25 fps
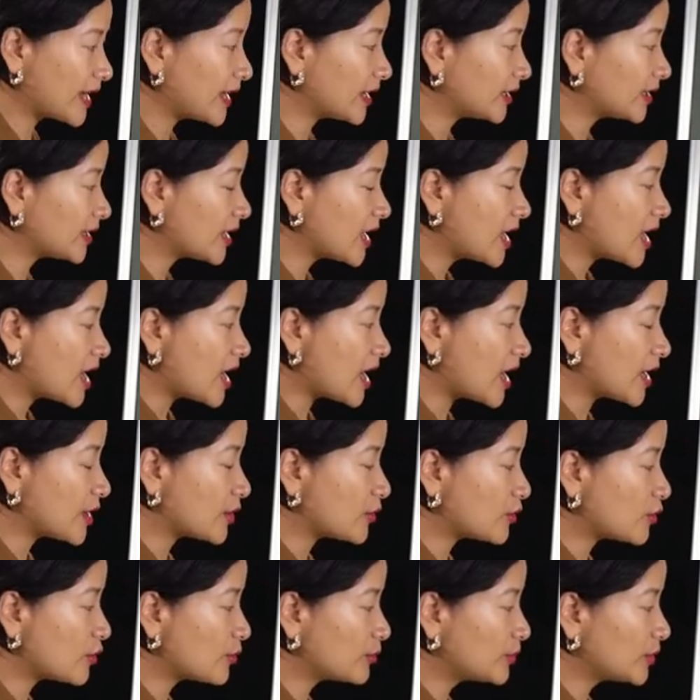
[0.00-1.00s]
And I
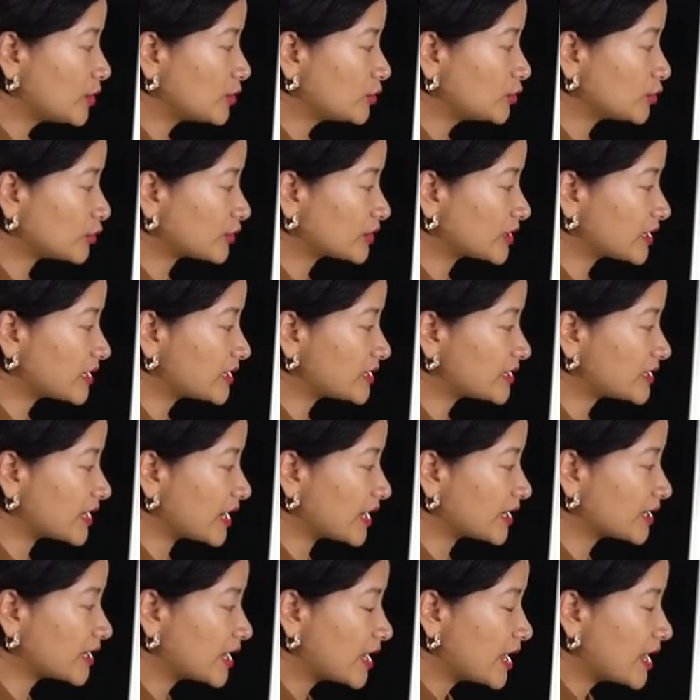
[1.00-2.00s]
hope you notice
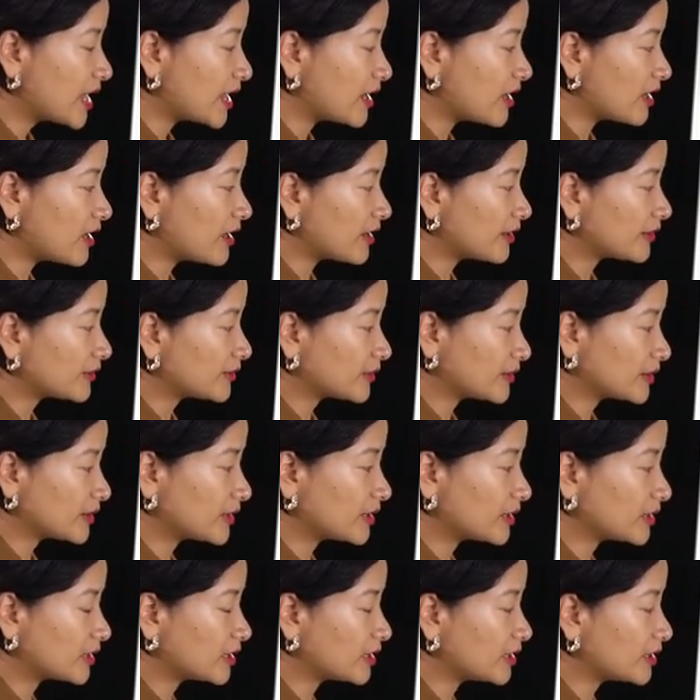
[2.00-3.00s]
that uh,
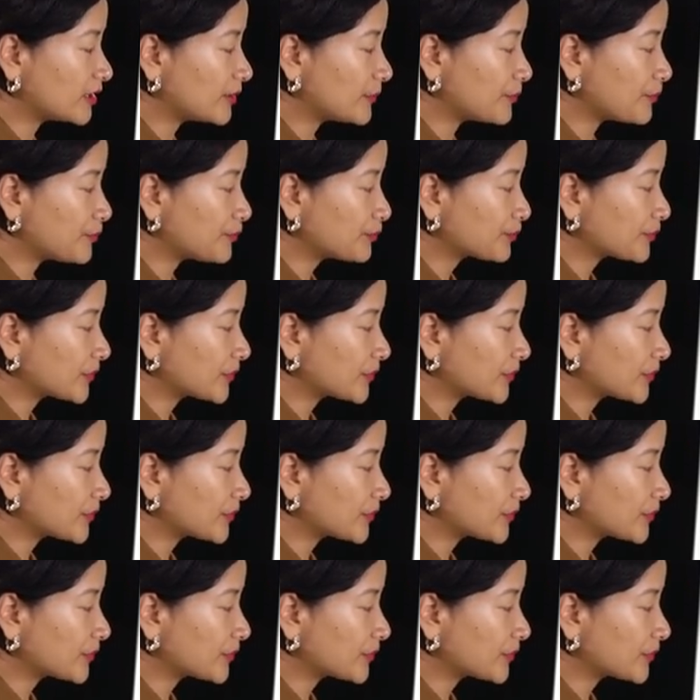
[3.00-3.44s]
the,